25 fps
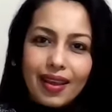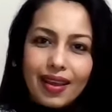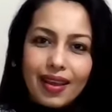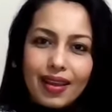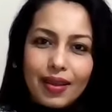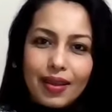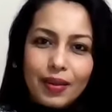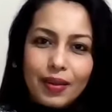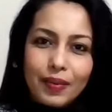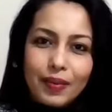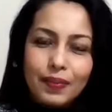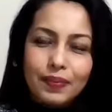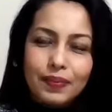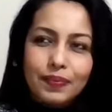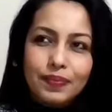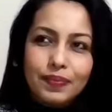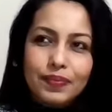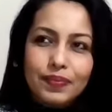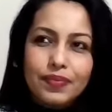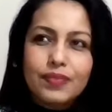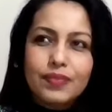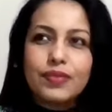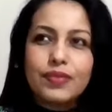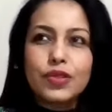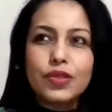
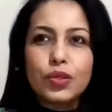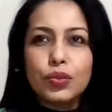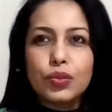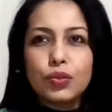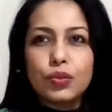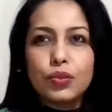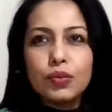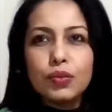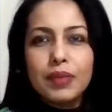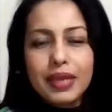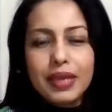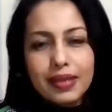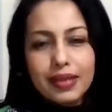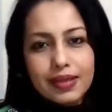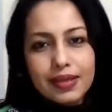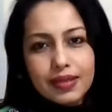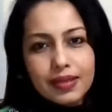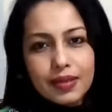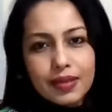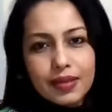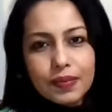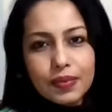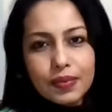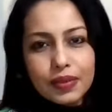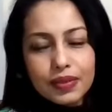Um, to make it
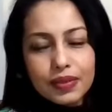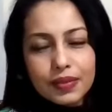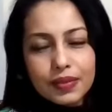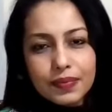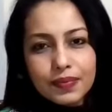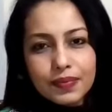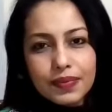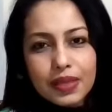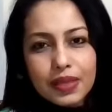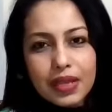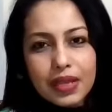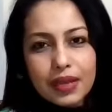simple,